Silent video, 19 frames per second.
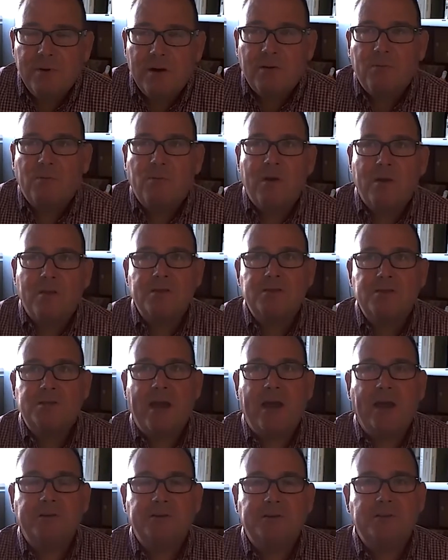But one of the
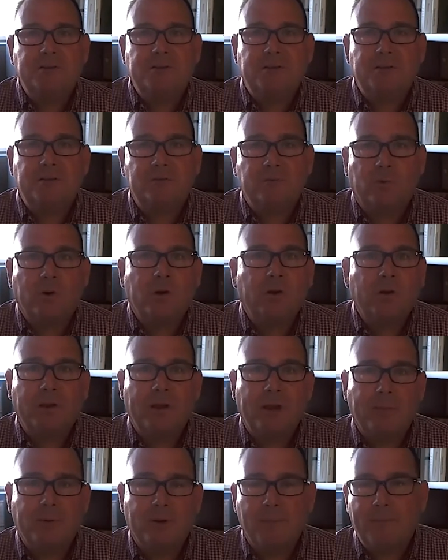challenges is we're
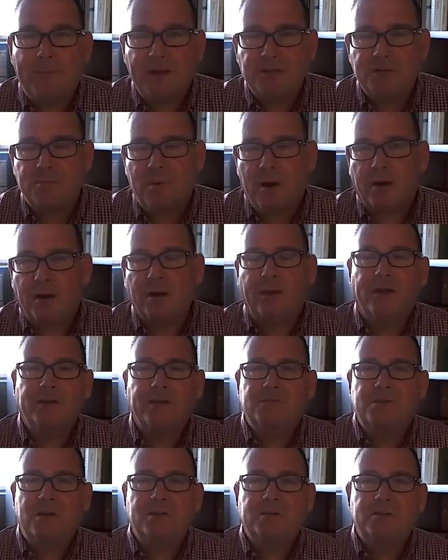only able to benchmark
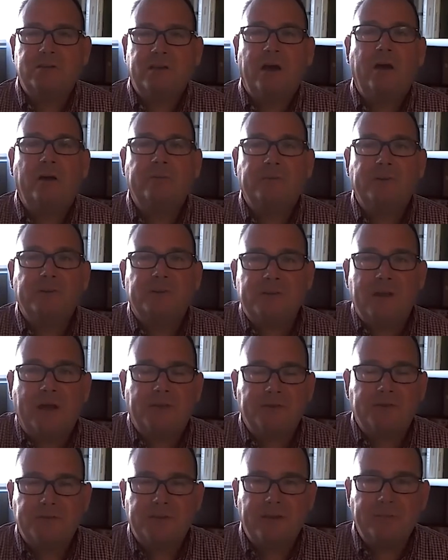against ourselves. It's
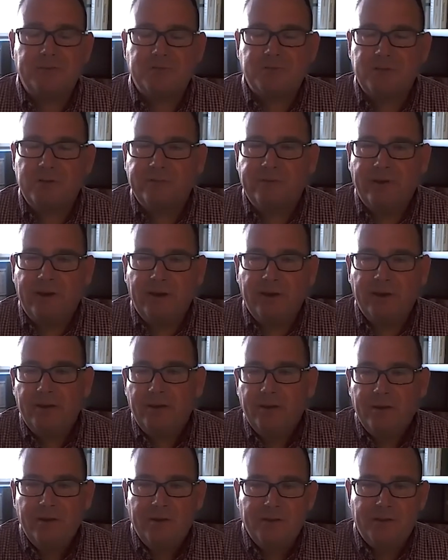not the same survey
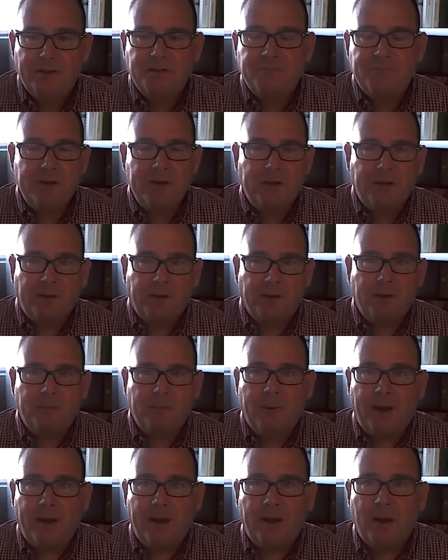that's being done
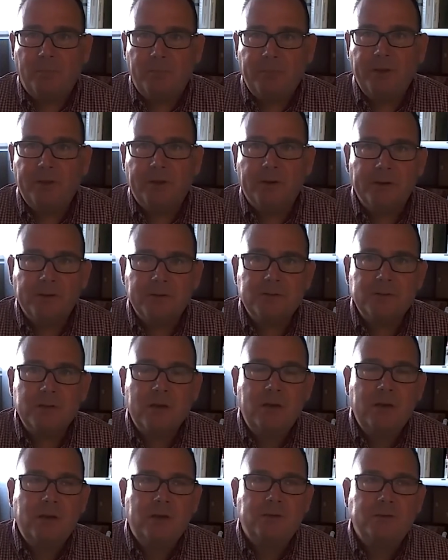by our peers,
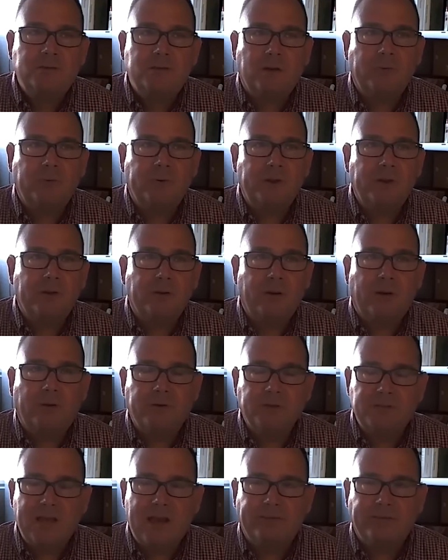so we don't
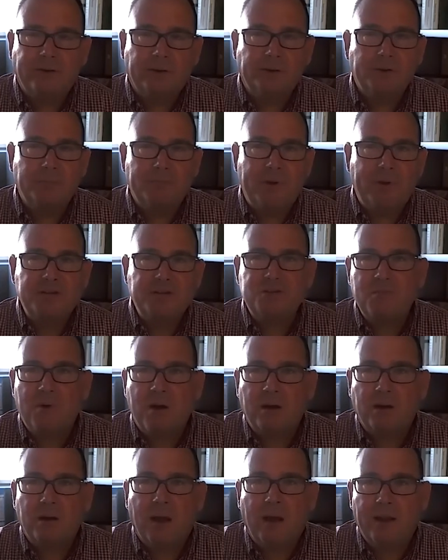always have a good
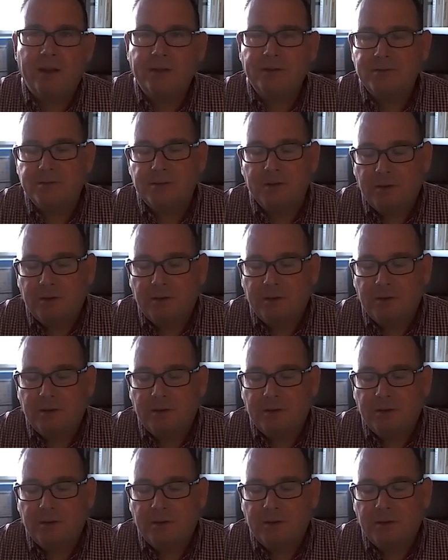benchmark on it.